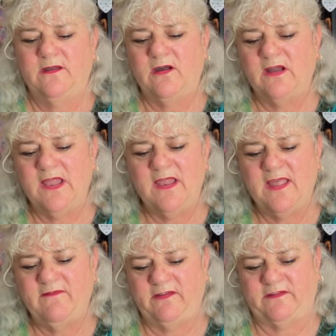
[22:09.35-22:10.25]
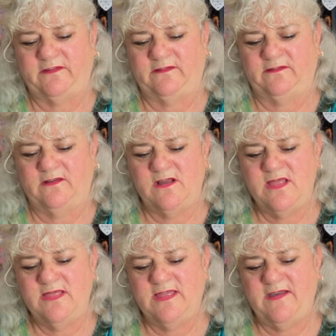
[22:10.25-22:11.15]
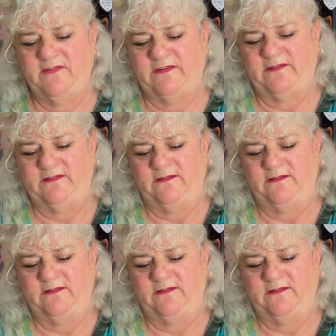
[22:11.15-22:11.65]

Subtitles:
I love it. I love it.